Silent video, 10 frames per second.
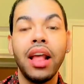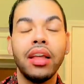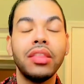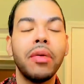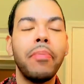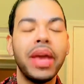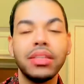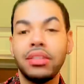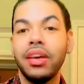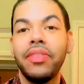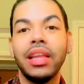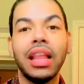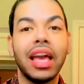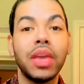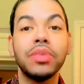the best of it.
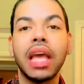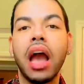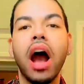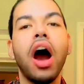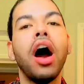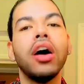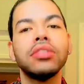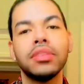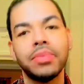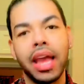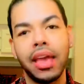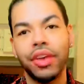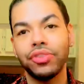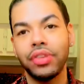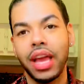Like, it was an awesome day
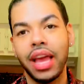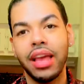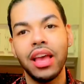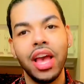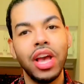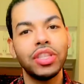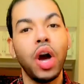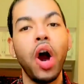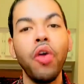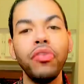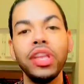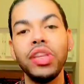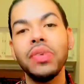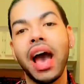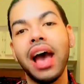yesterday. So hopefully
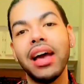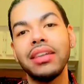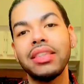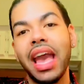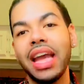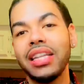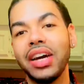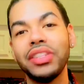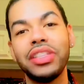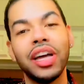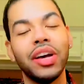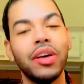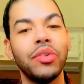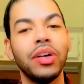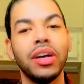you guys had
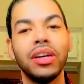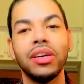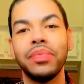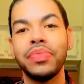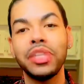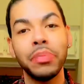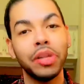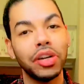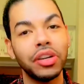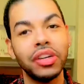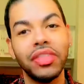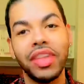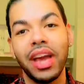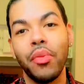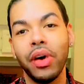a similar good
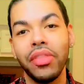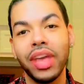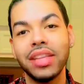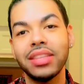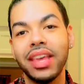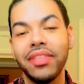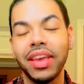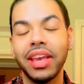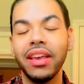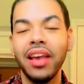Thanksgiving.